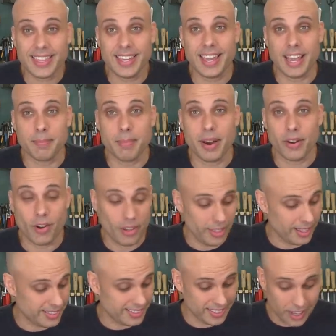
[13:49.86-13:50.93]
thinking about all
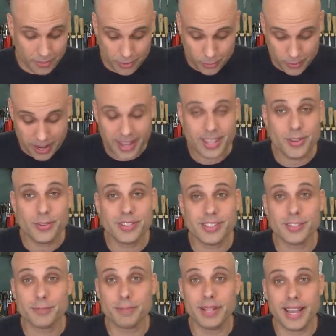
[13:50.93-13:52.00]
that stuff. And when I use
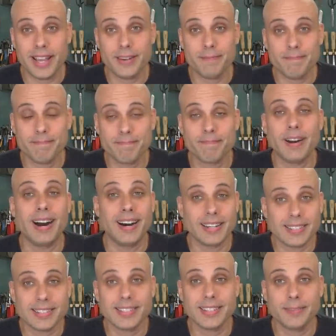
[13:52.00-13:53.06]
this plane,
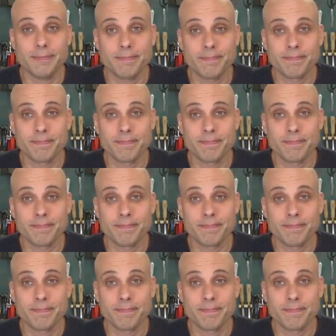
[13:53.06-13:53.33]
honestly,